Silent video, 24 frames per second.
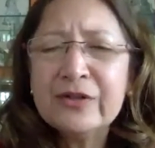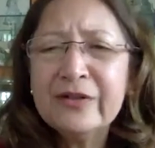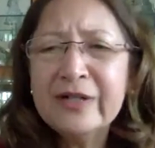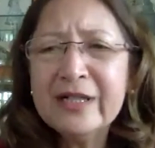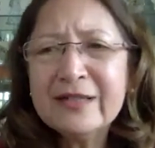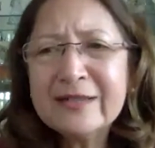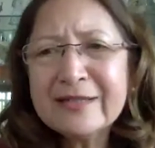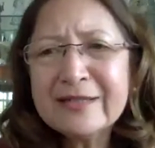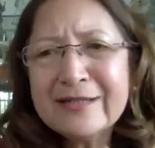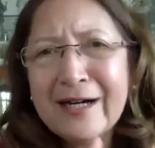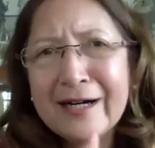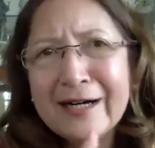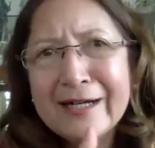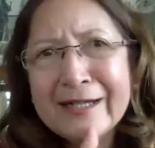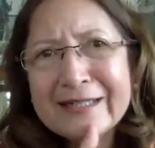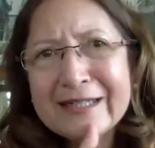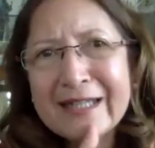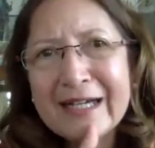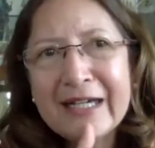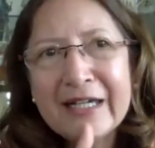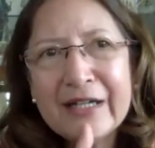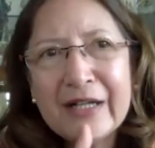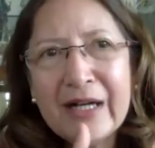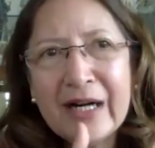During
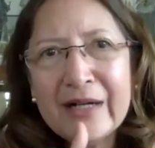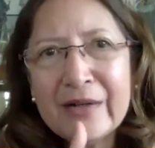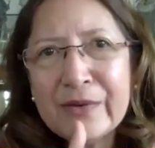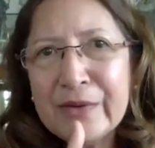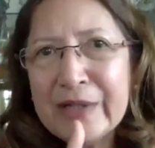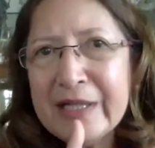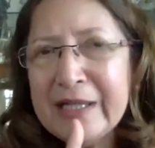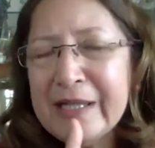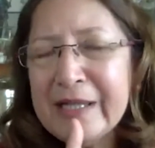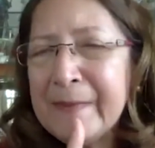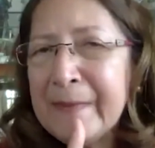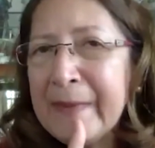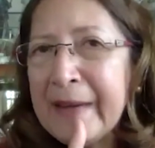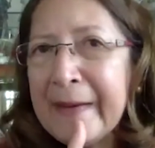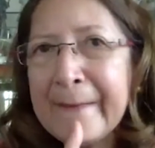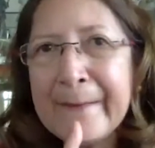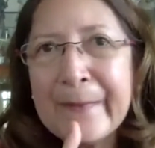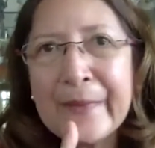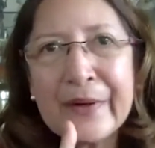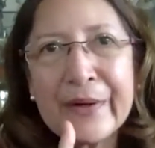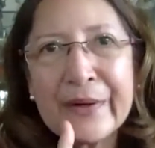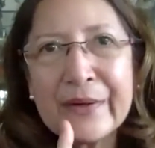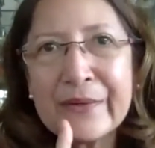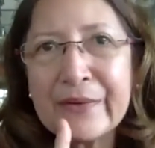SARS, I really
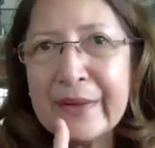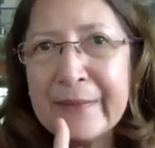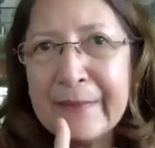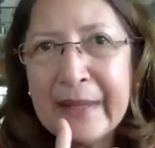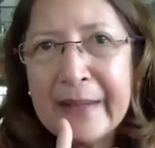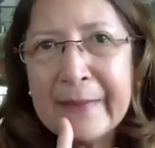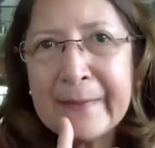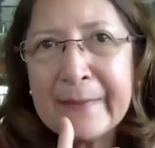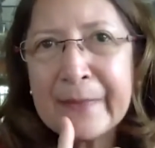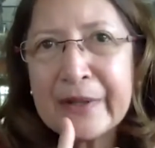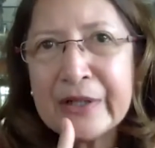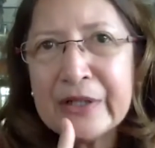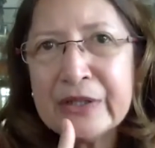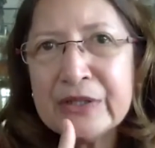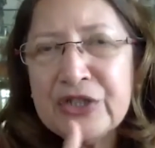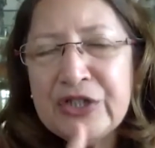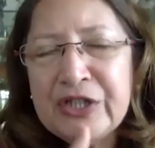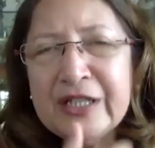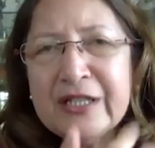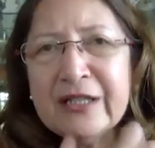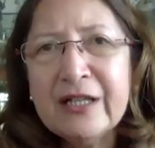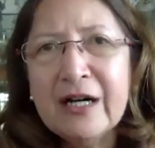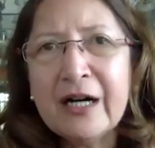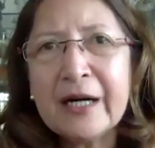remember
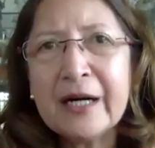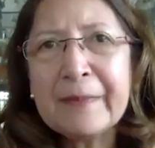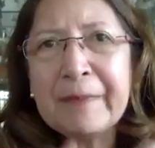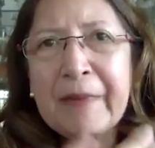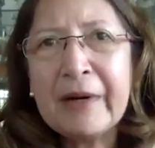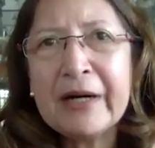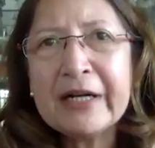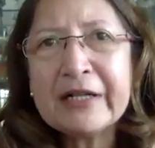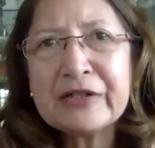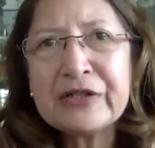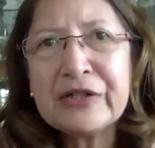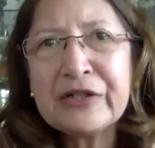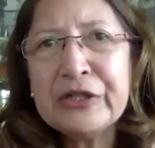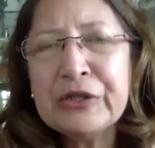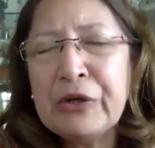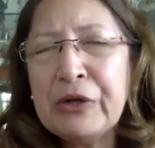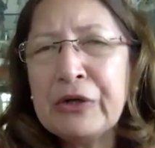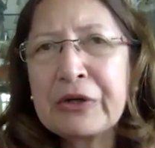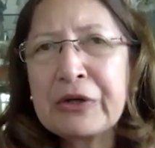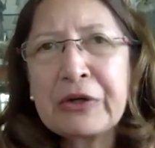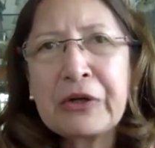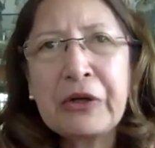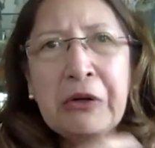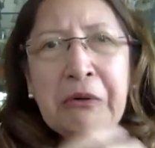Eugenia, our partner in
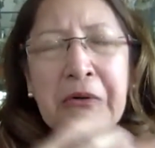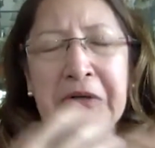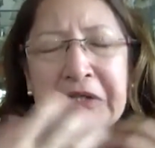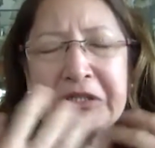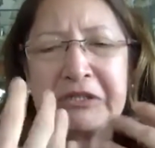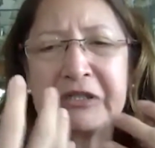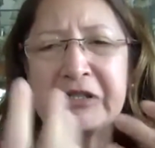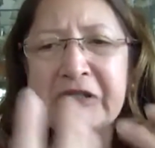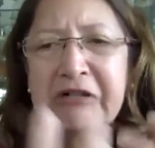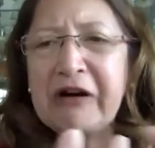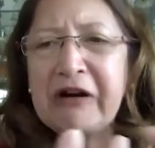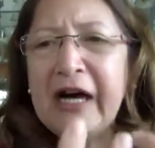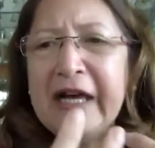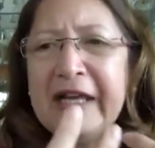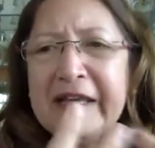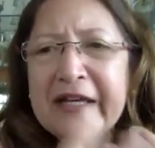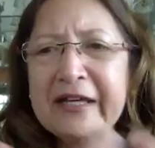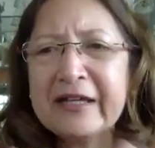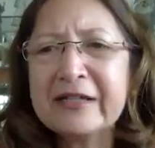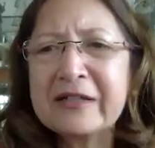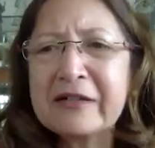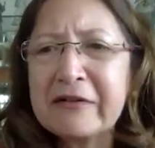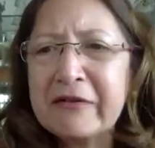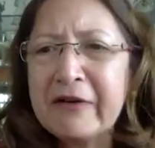Hong Kong, was crying
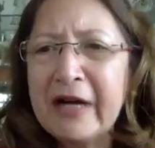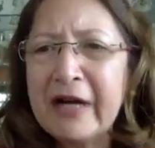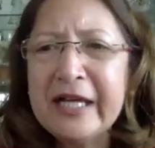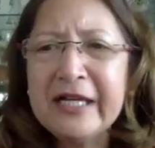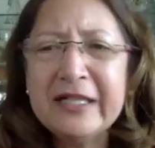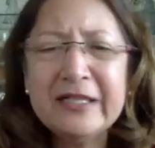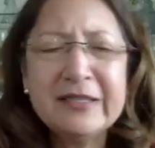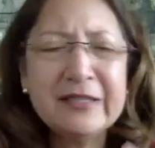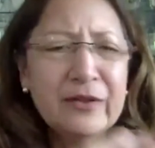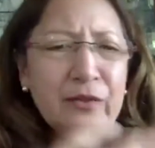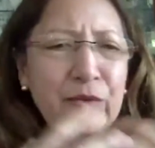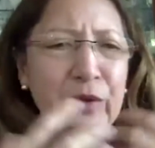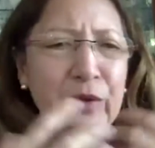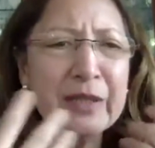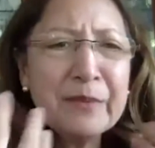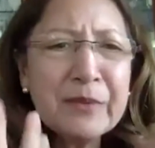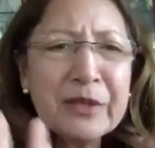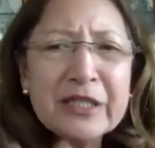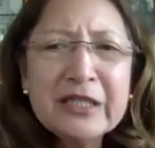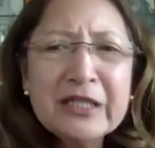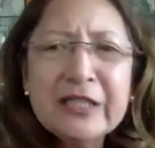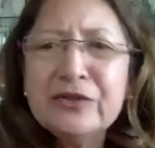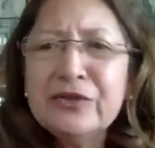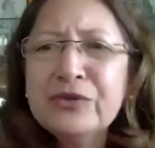and crying. So what am I
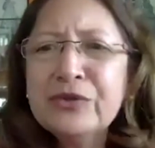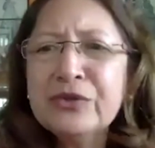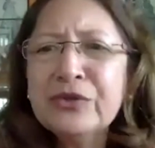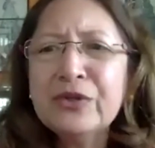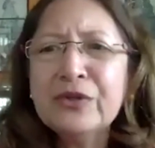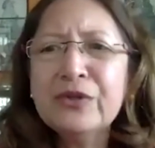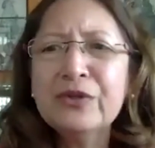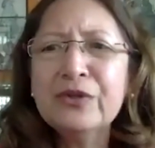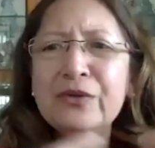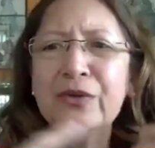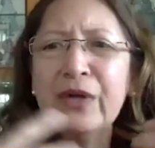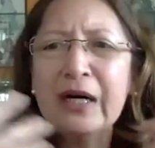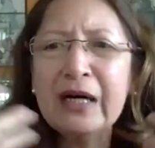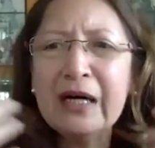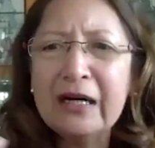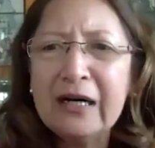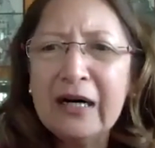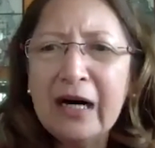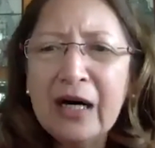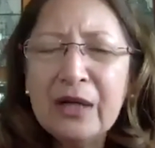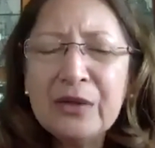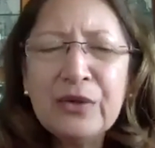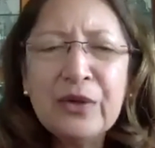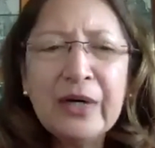gonna do?
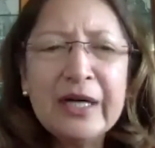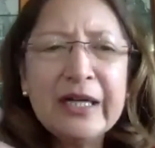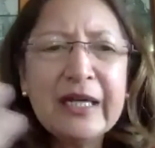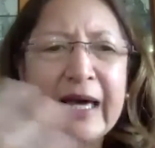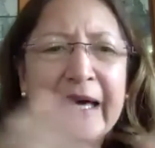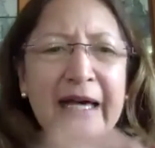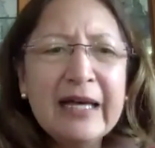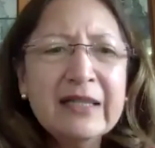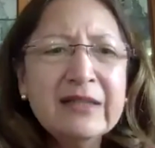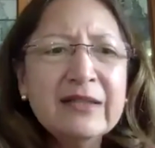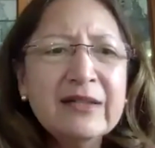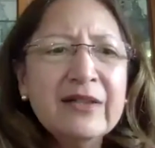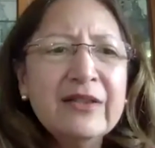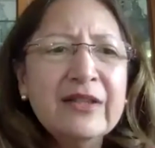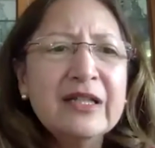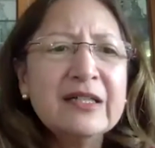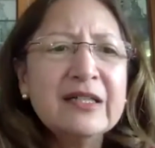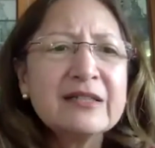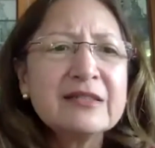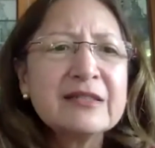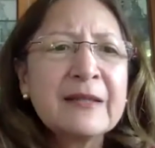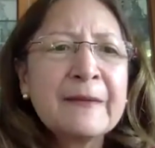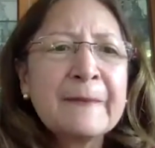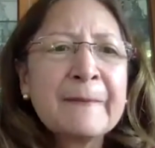How do I handle
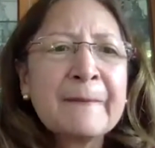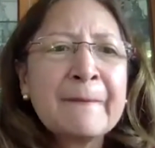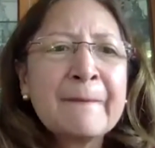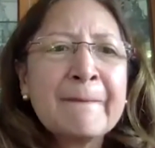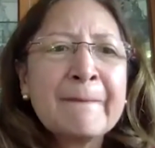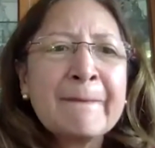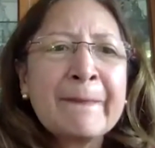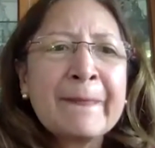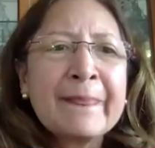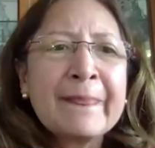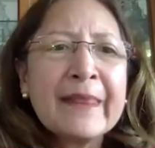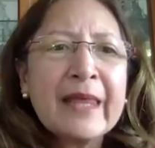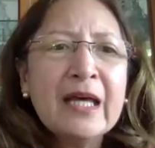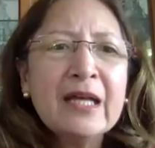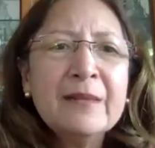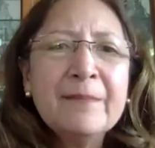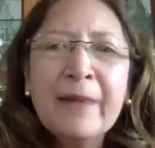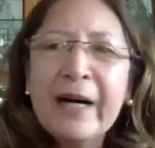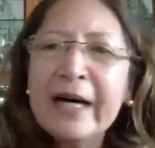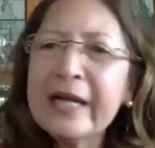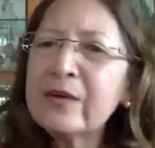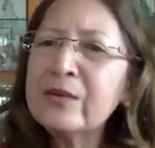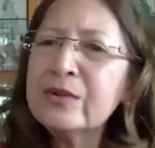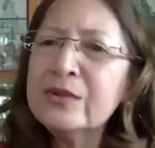this? And
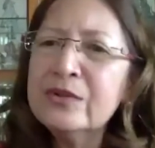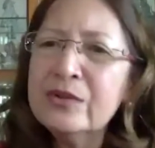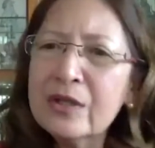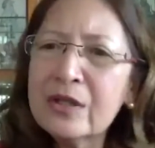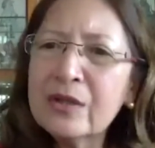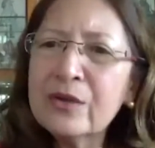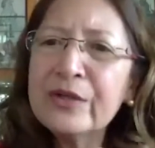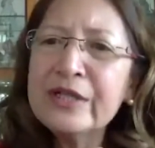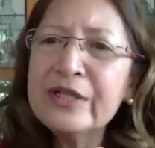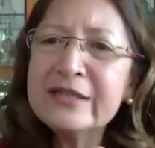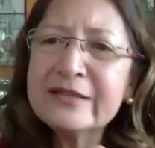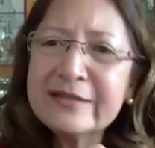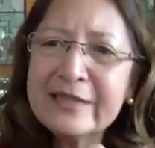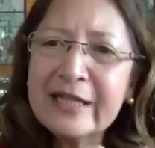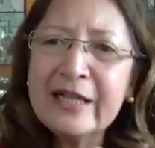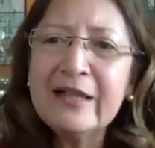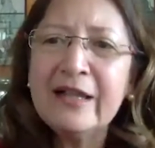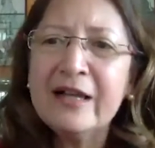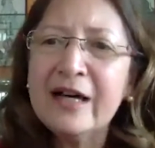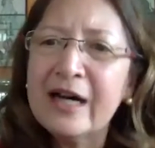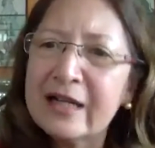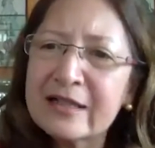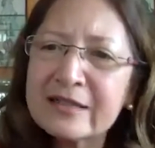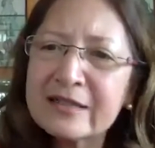Mike would always tell
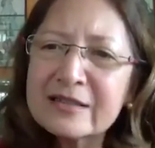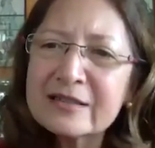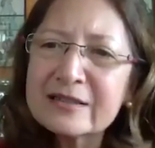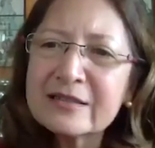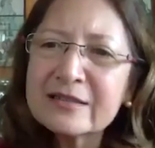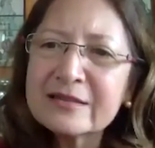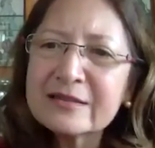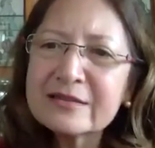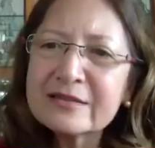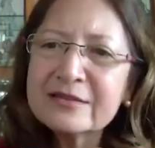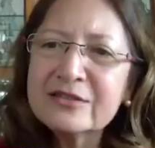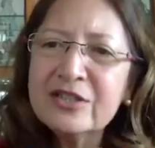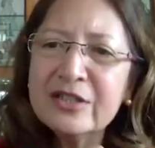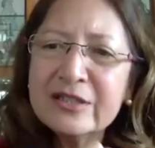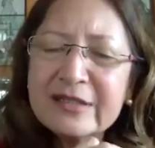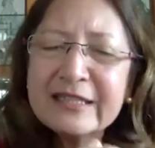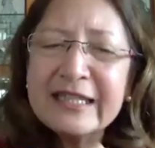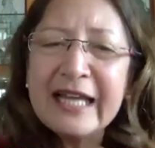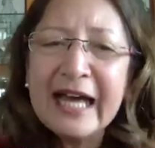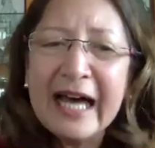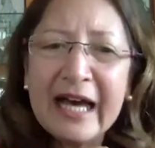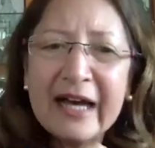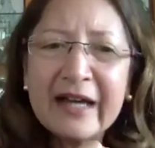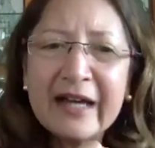us, just
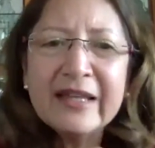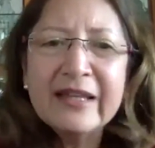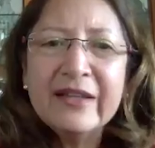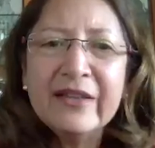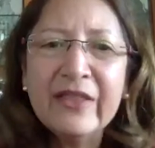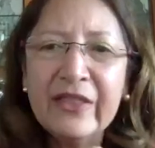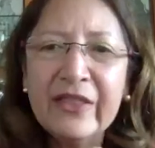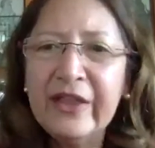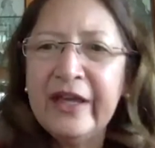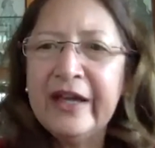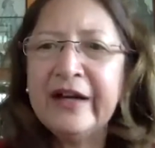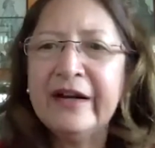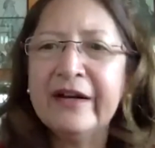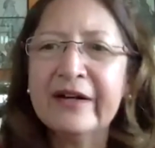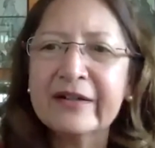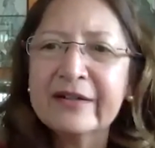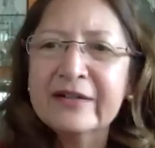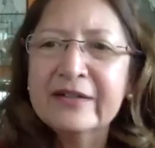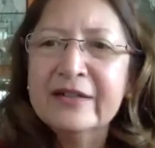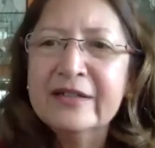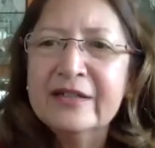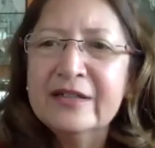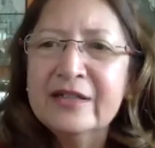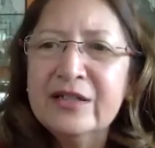hang in there.
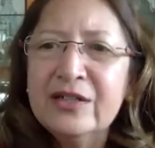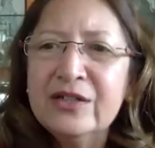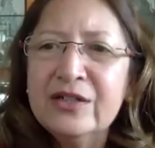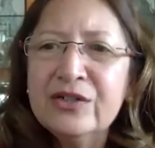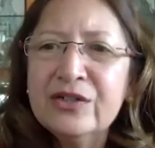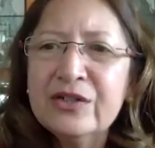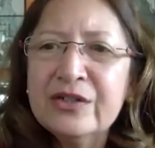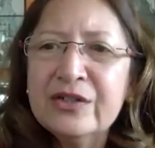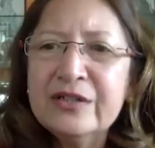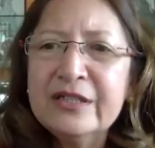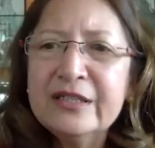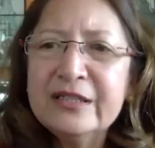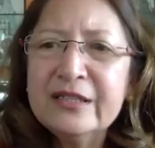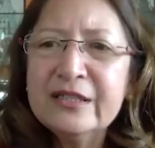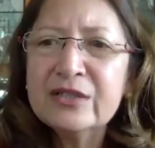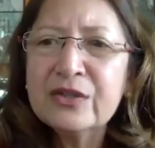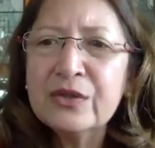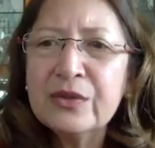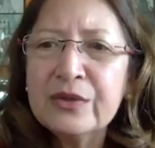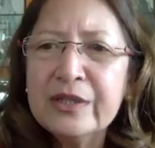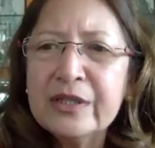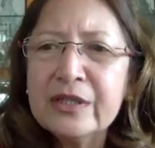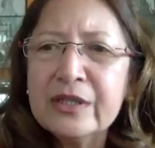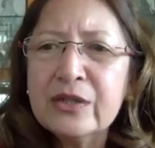You know, this is
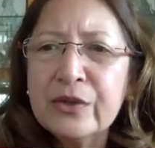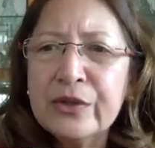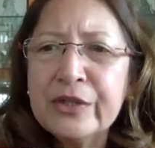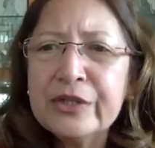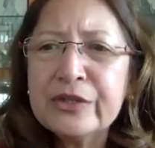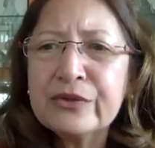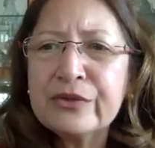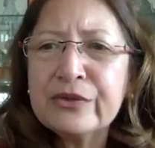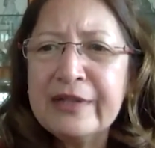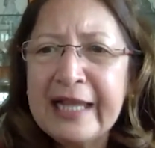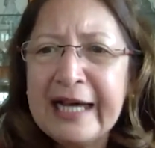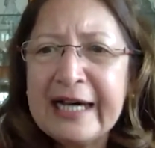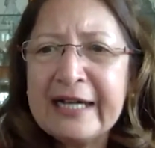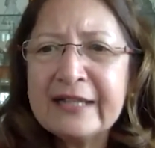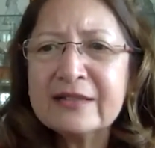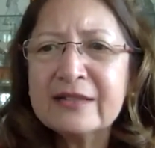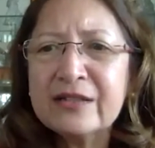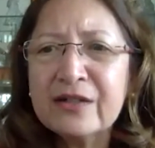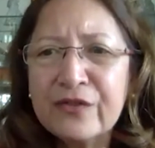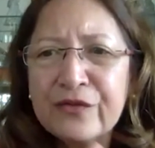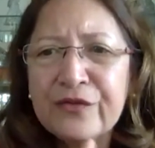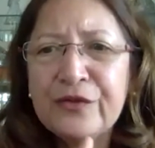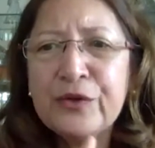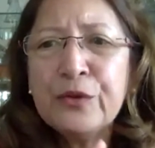only going to last a
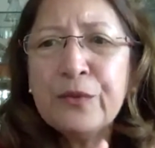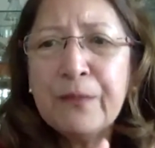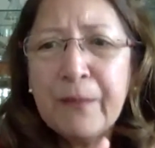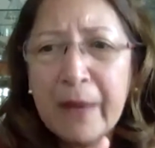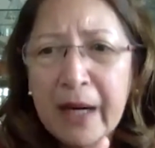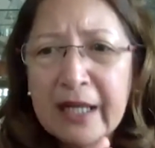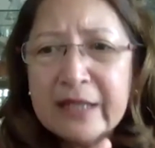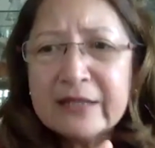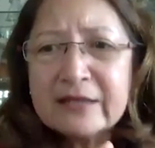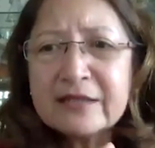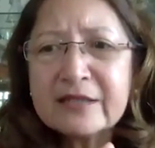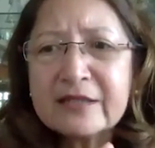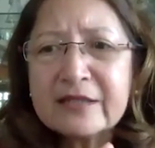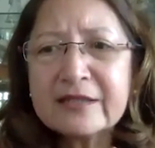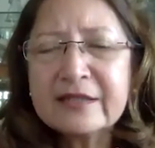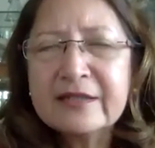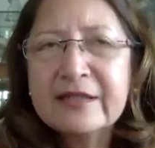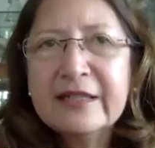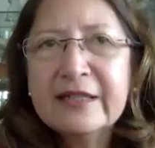few months.